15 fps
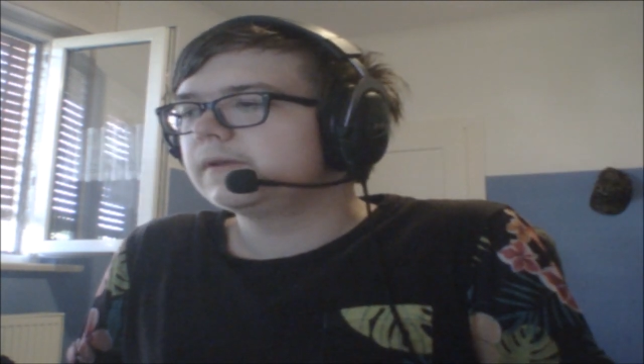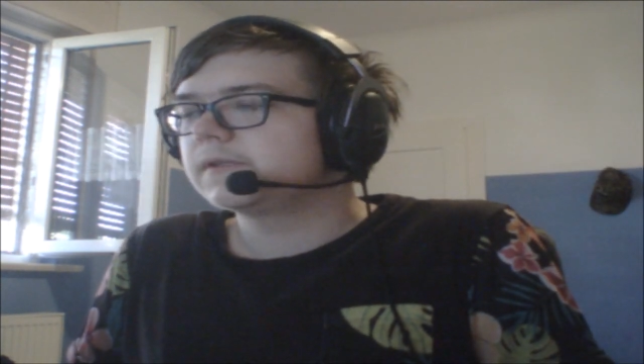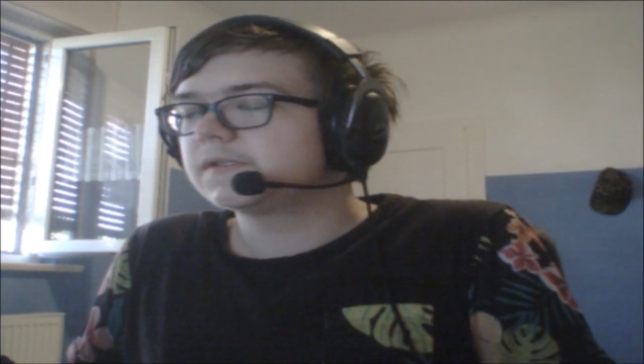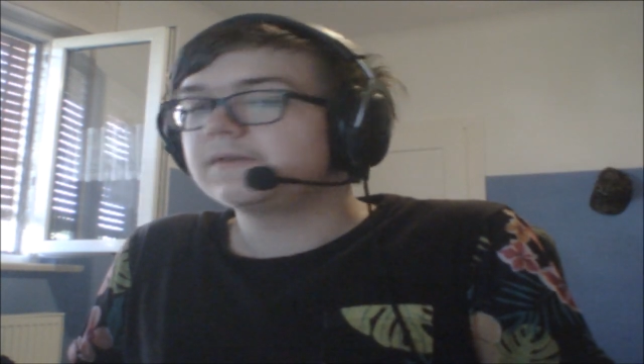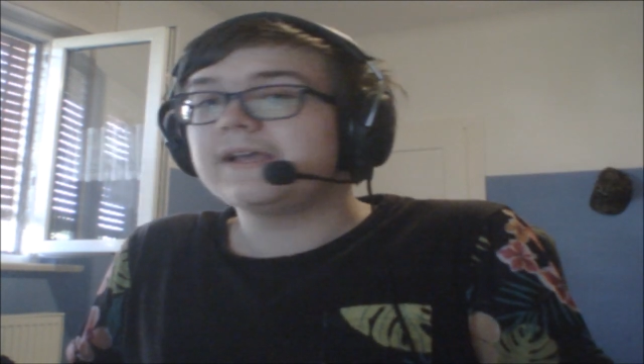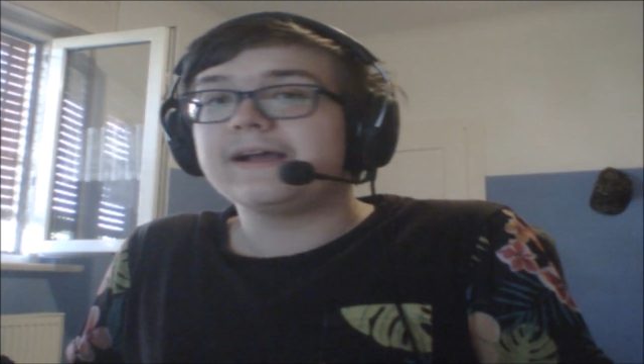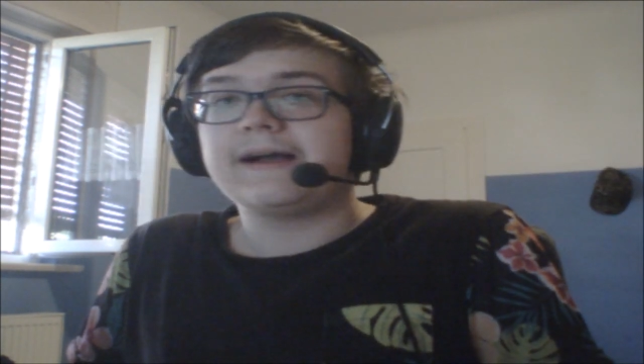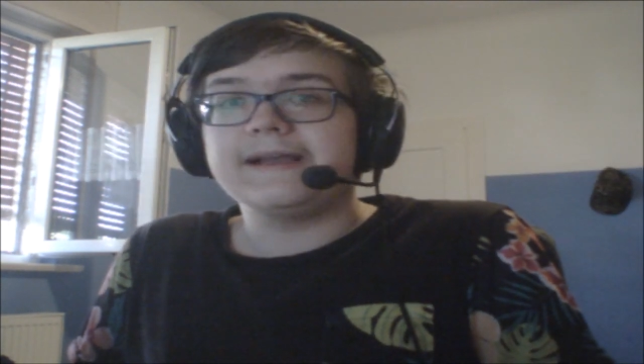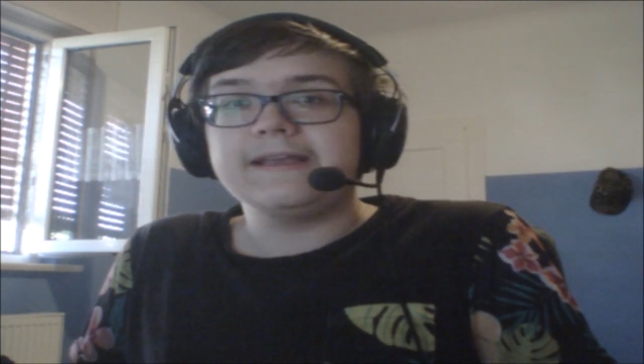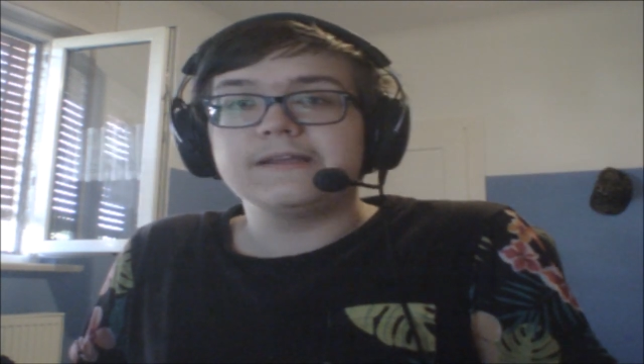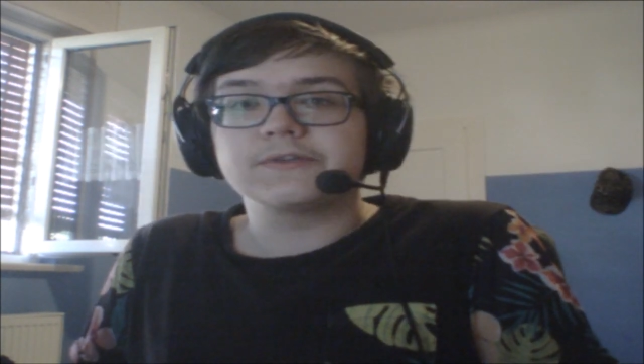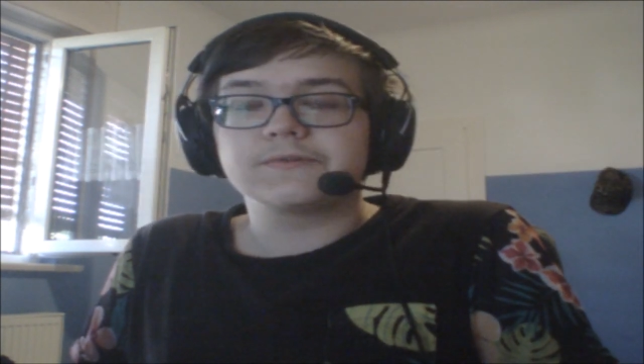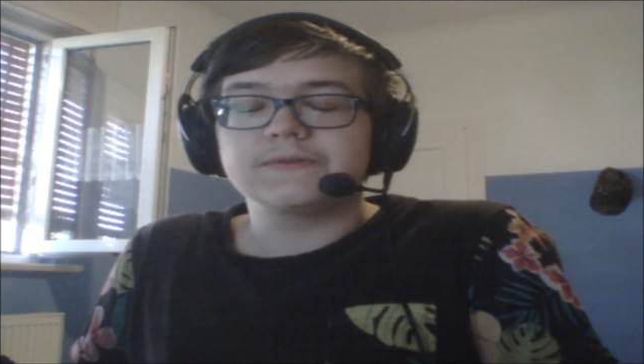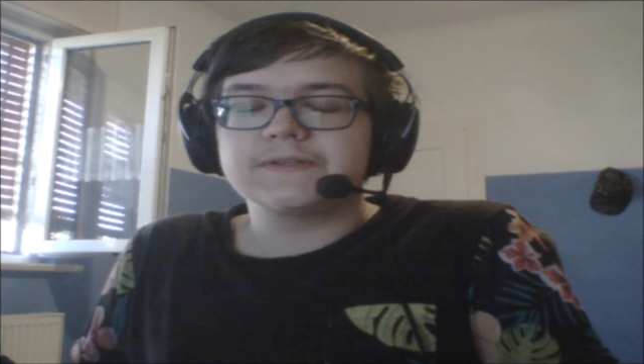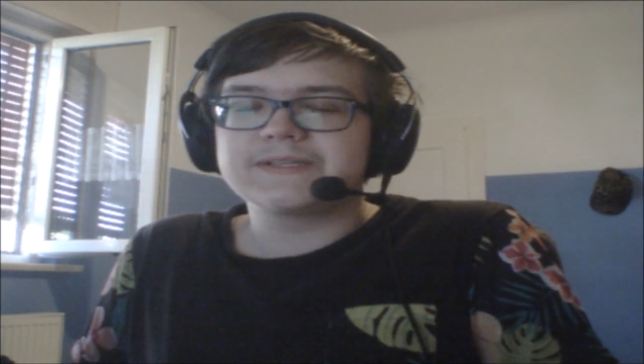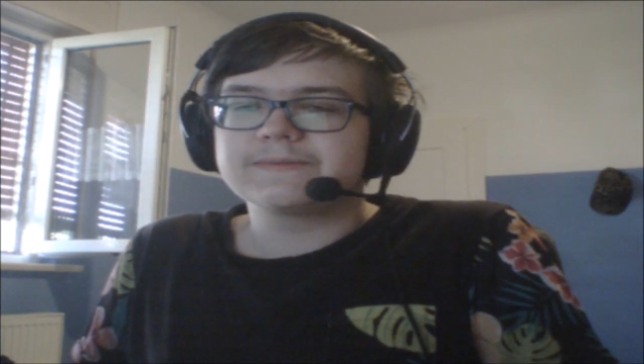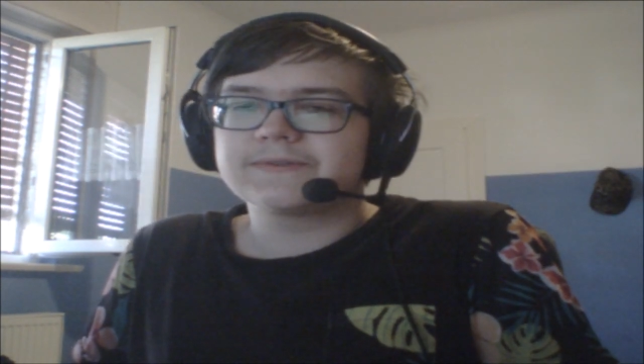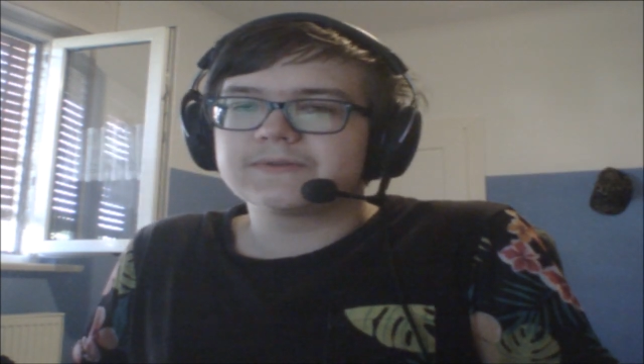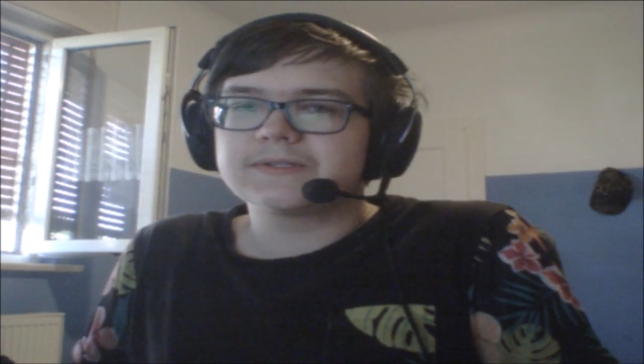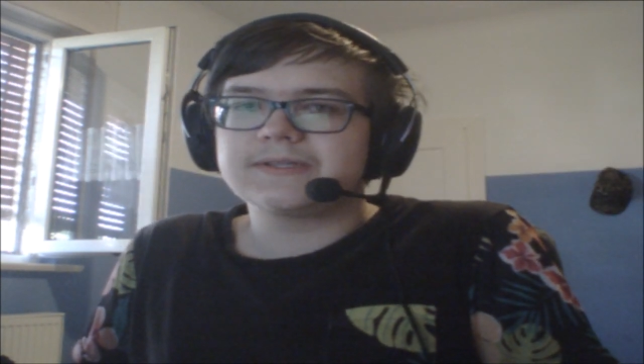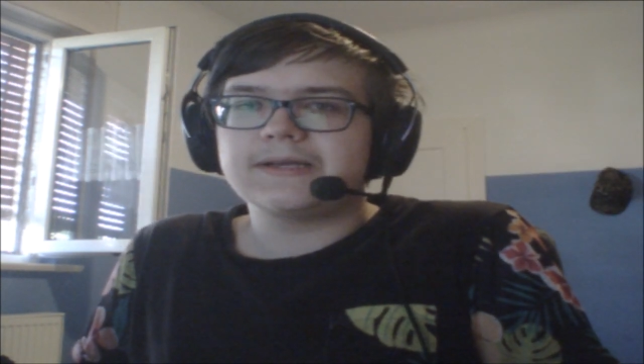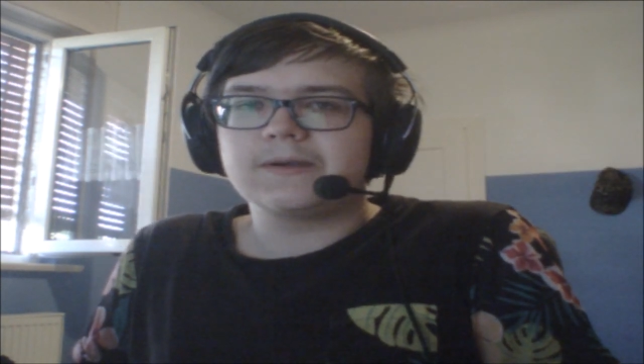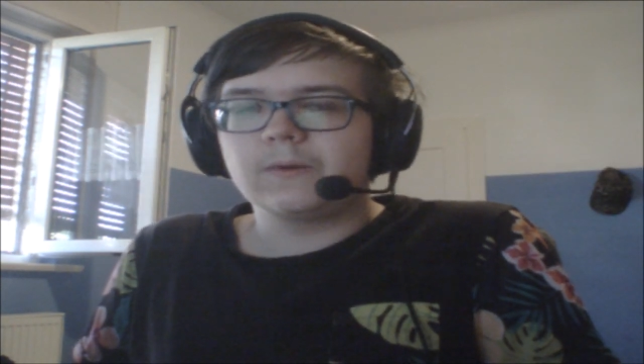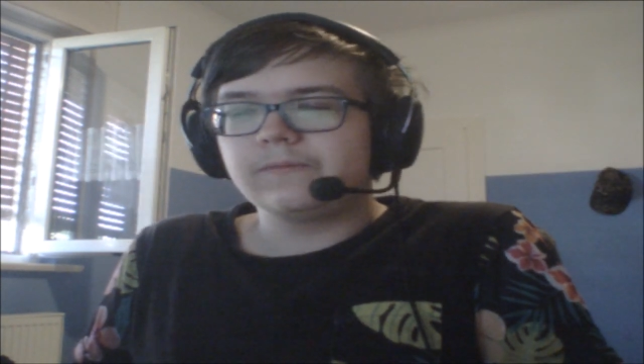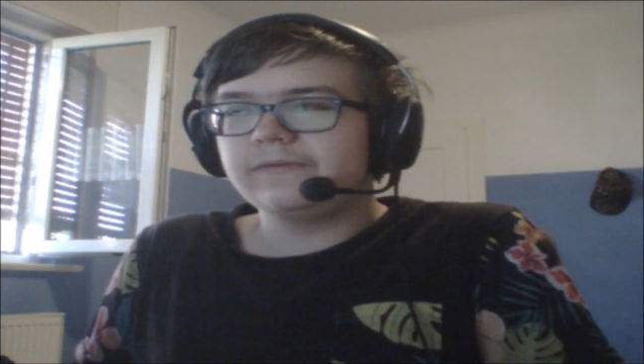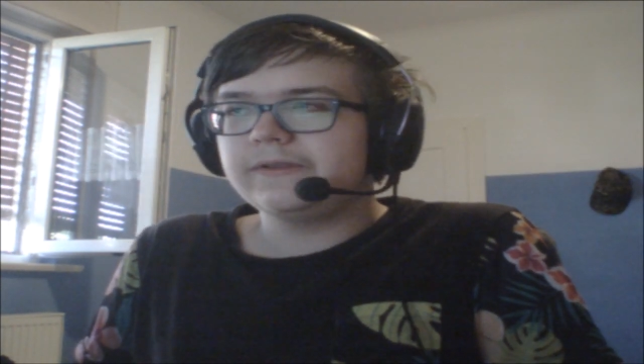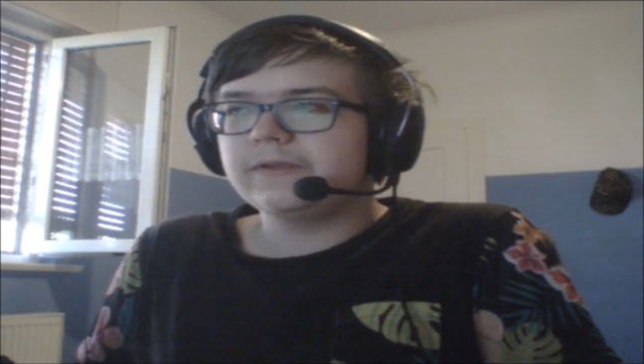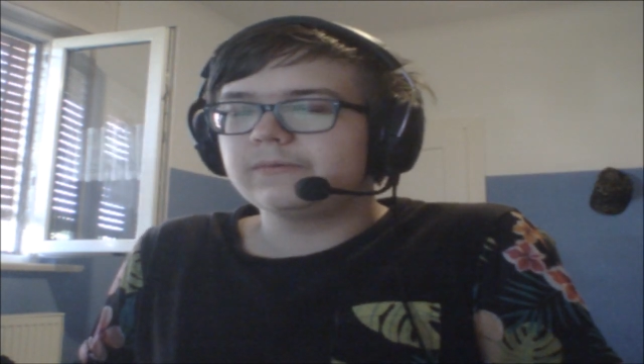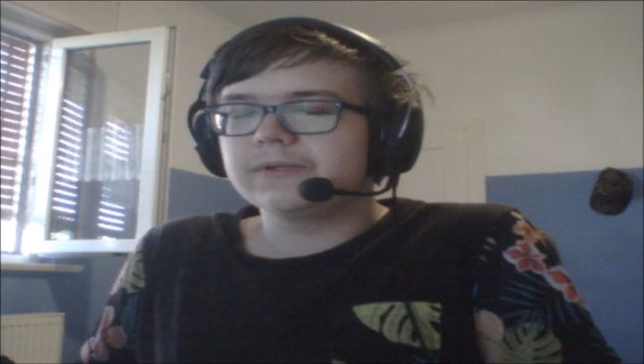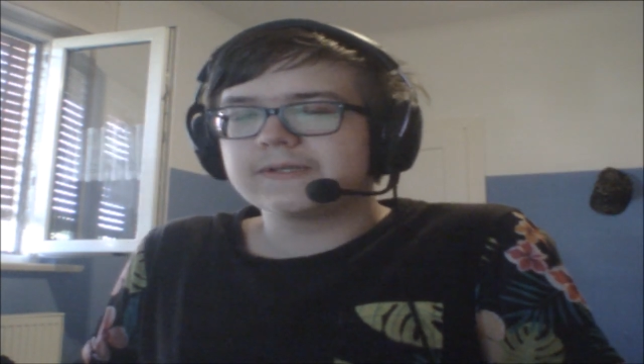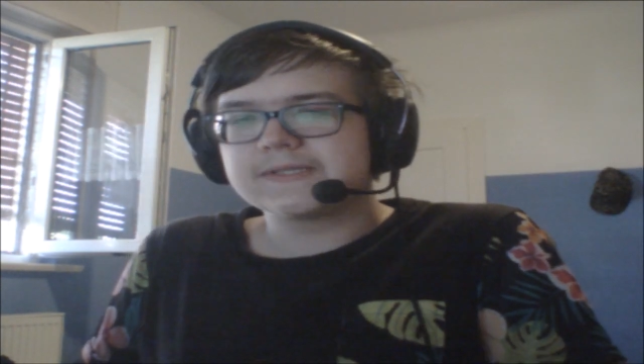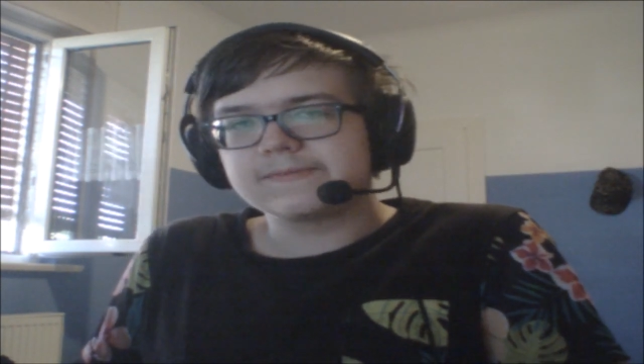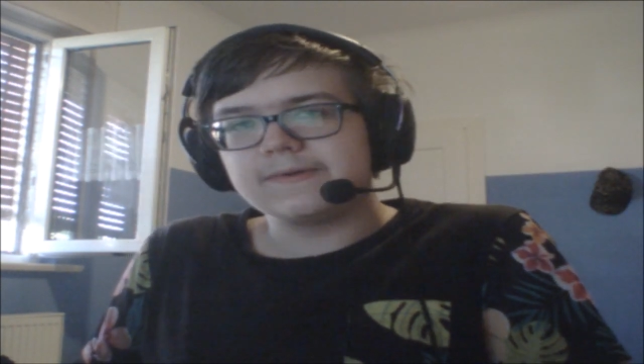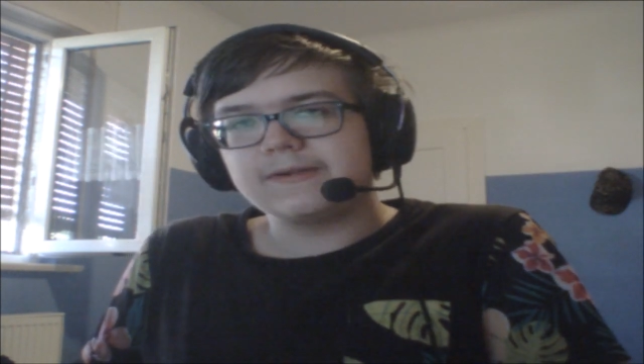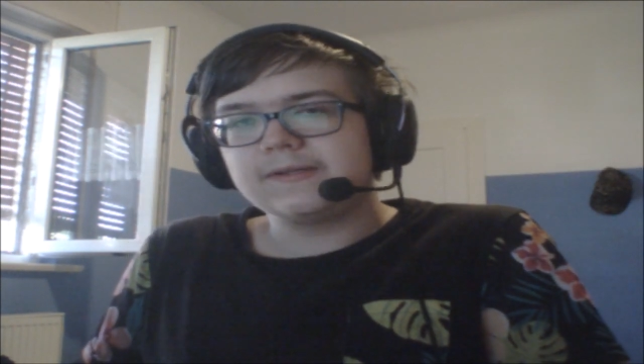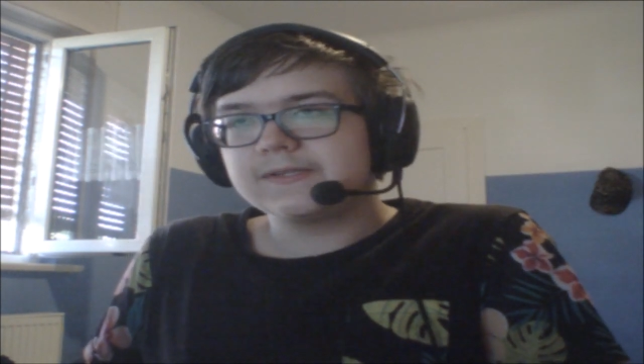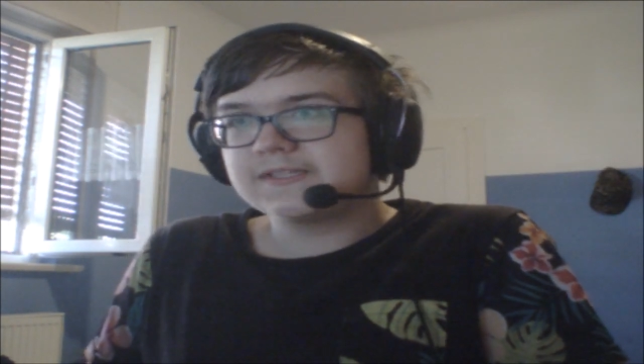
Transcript: yeah, I enjoyed these episodes a lot. Hopefully you will as well.